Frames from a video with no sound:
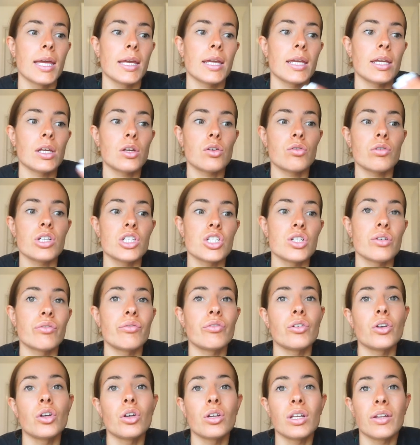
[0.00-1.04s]
increase your
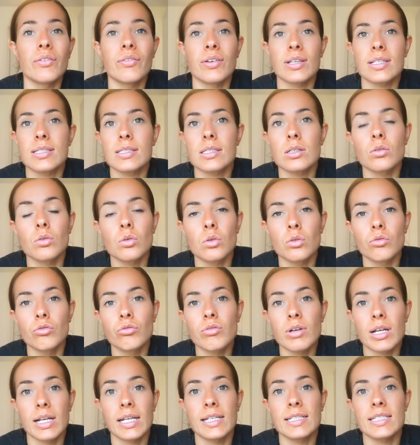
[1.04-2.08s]
food if it's still
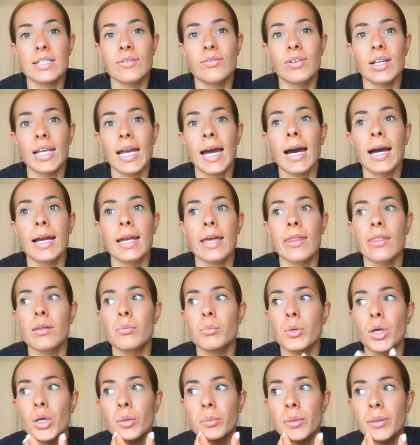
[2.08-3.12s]
relatively high at the
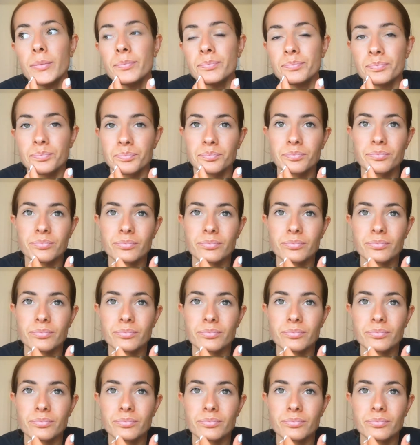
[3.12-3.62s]
moment.